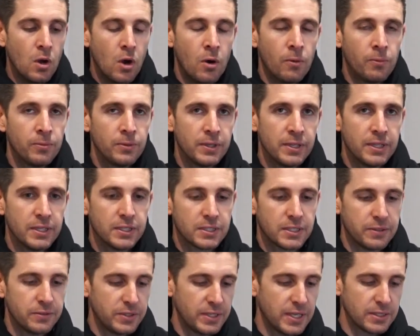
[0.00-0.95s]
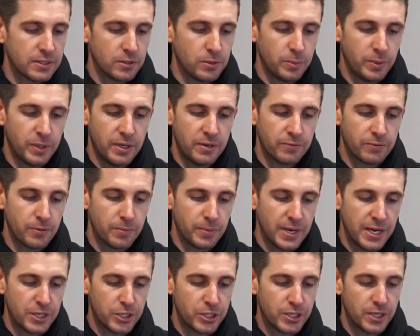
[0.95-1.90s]
hopefully this gives you guys a little bit of
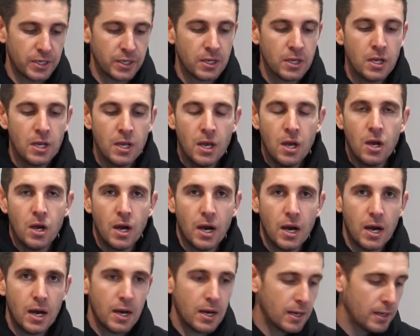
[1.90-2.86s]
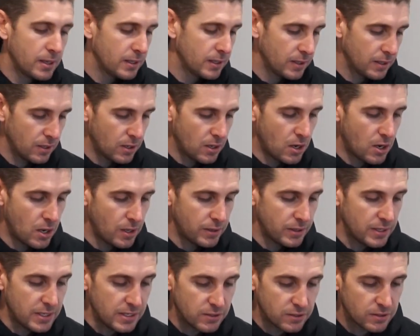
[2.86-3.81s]
information
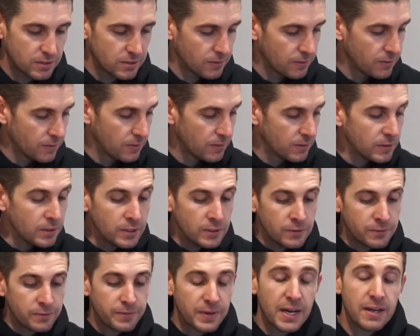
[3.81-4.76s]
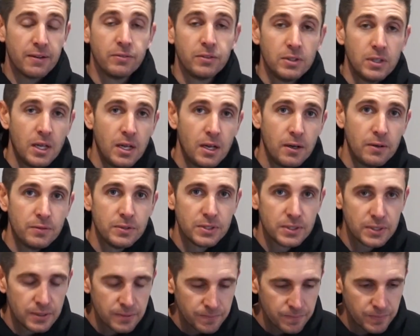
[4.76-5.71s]
on these 5
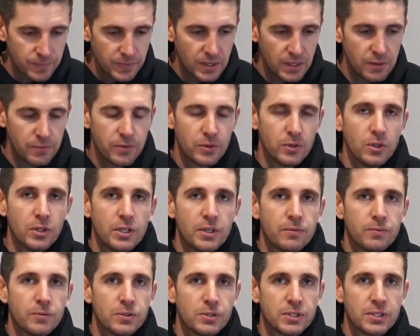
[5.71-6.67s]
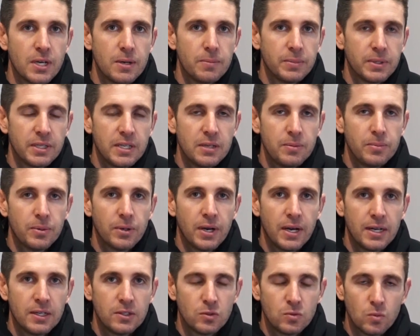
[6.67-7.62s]
gloves. If you're looking for something to keep your
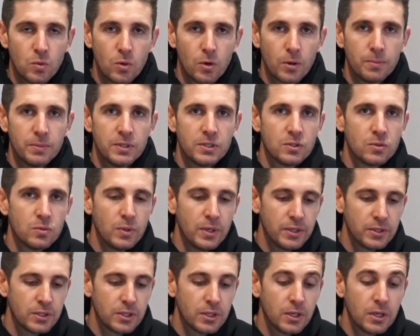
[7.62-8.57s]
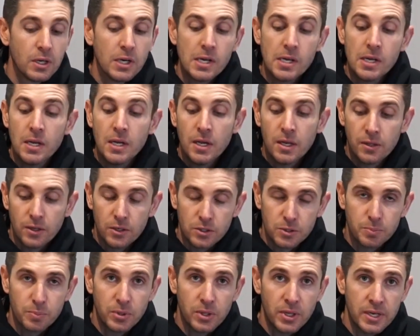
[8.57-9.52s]
hands warm this winter,
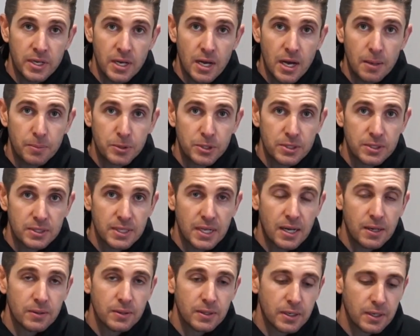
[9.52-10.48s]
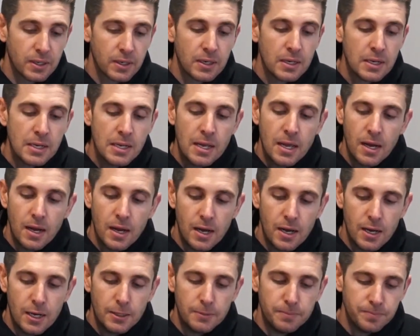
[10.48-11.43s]
there's plenty of options out there.
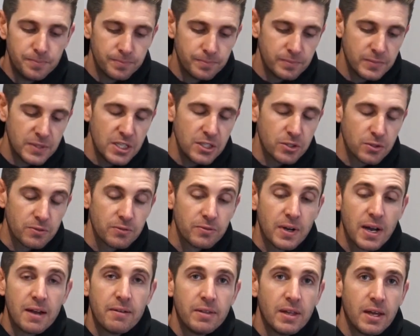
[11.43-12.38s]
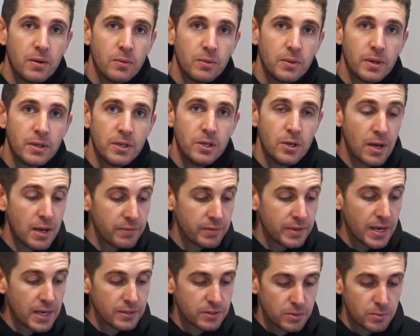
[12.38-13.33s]
These are 5 that, you know, I've
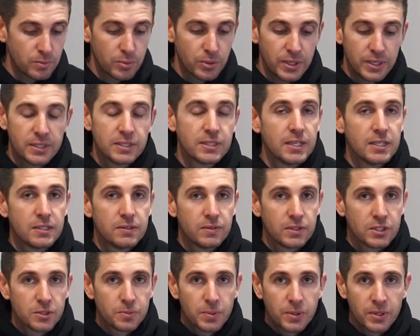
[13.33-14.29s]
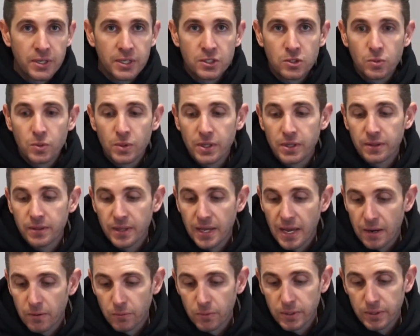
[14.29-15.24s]
got some pretty extensive experience with
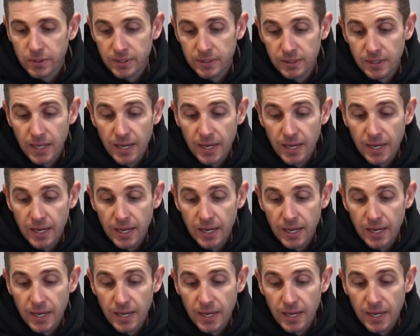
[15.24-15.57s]
and really